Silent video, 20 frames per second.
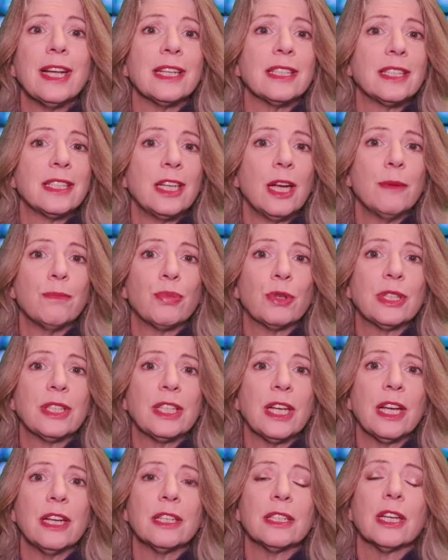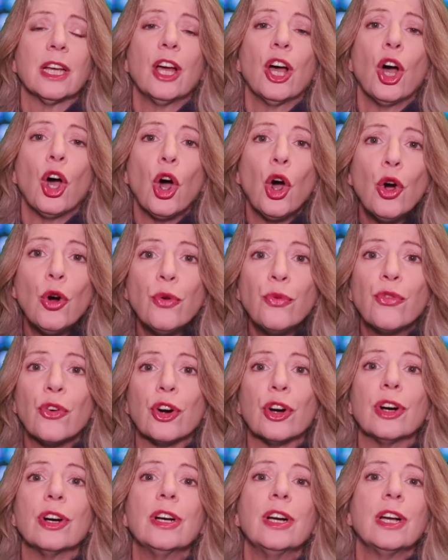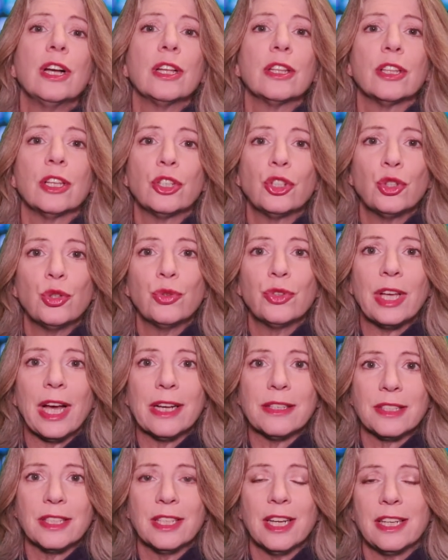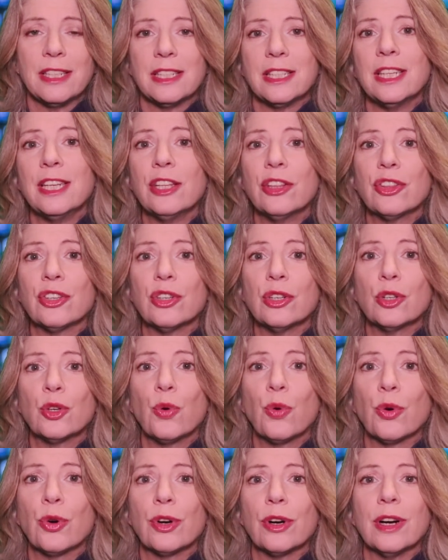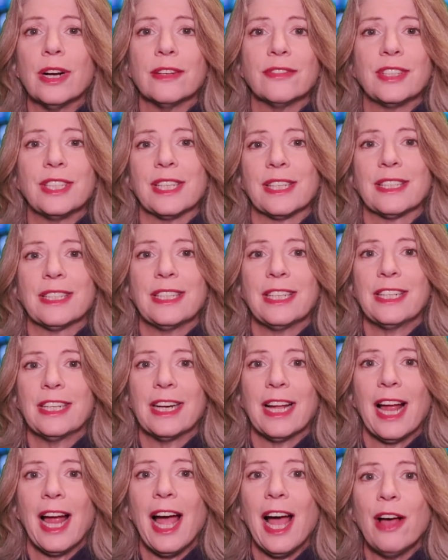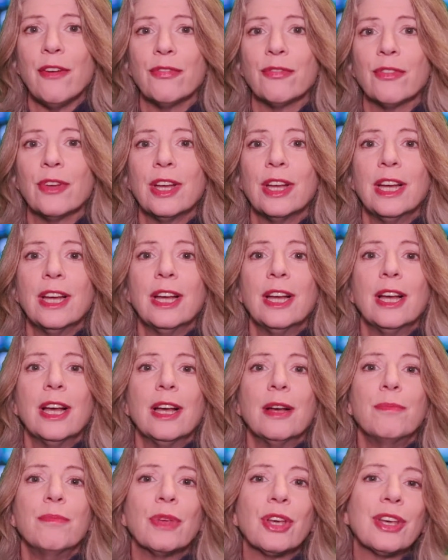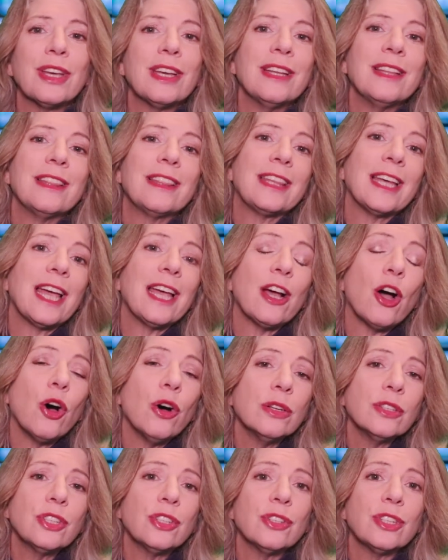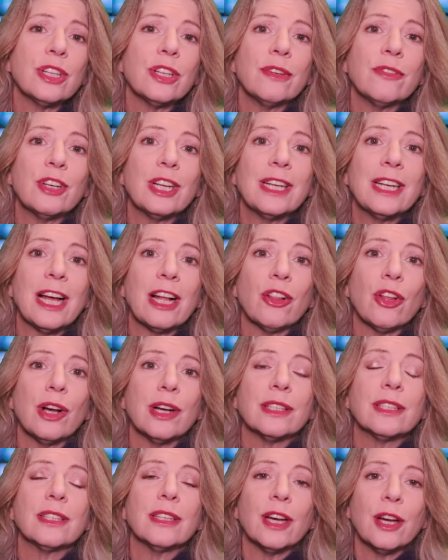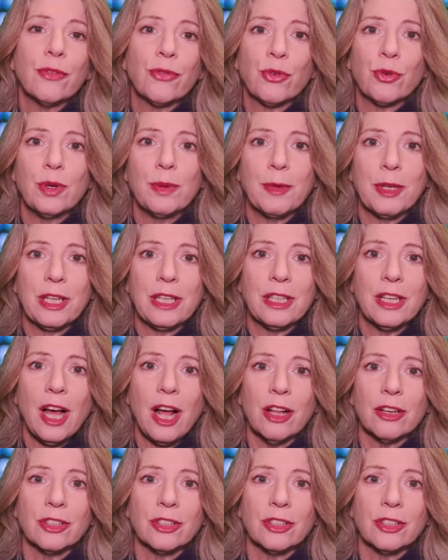That's 10% over the 2019 third quarter of $16.5 million. They also delivered a net loss of $3 million.